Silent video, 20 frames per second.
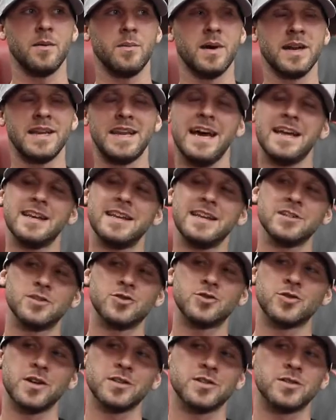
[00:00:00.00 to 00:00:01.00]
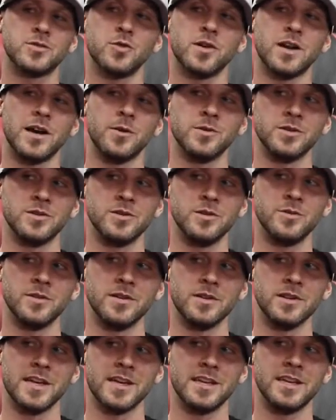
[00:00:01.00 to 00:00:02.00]
my dad didn't trust what I was
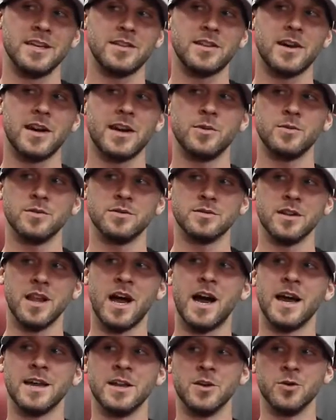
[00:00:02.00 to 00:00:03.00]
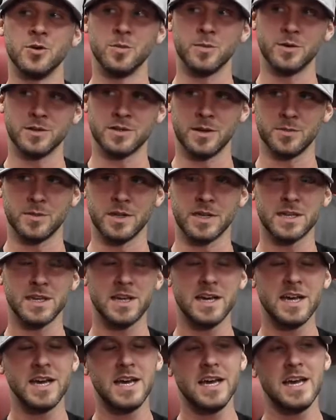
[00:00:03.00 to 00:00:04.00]
doing. Like he thought I was lying to him or something.
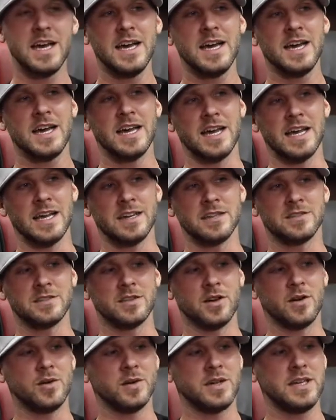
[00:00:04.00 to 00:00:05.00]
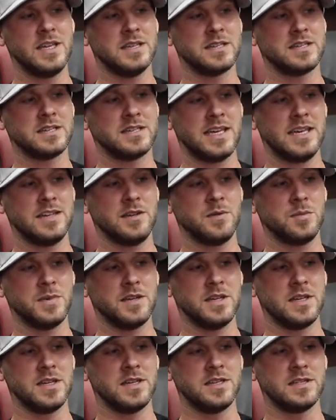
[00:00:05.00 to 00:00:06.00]
Mm-hmm. And so he had said to
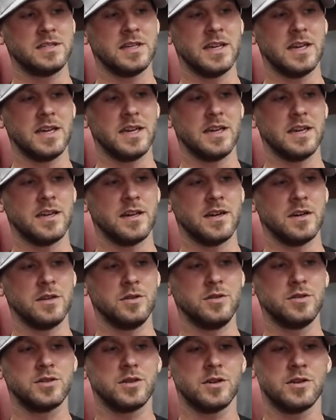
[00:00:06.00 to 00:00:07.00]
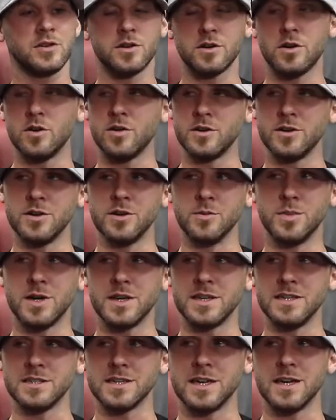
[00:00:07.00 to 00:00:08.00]
me, he said, are you sure you're going to your
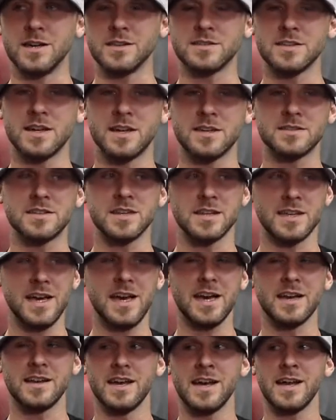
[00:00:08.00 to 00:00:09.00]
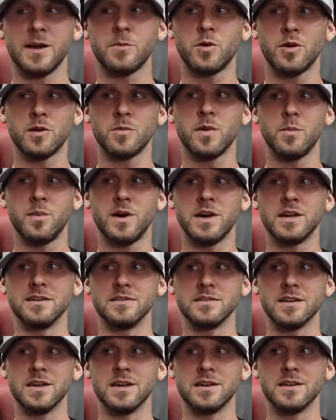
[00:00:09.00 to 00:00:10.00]
buddy's house? And I said, yeah, Dad, I'm going to my
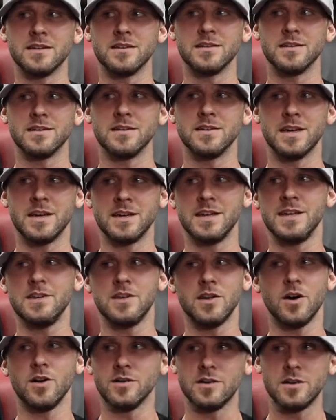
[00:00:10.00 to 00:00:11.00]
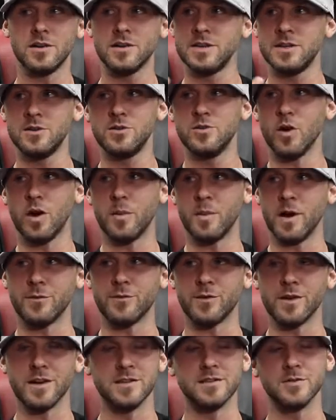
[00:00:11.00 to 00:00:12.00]
buddy's. Like, and he knew all my
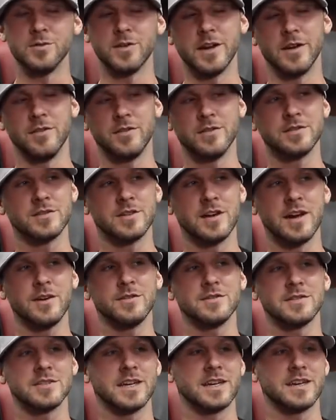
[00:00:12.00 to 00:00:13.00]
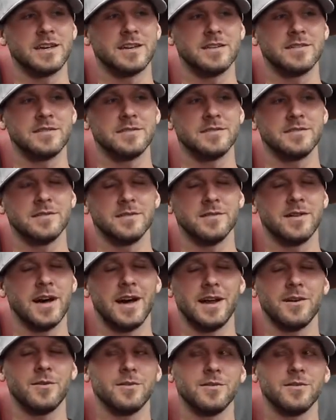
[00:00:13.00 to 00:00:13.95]
friends or whatever. So I was like, I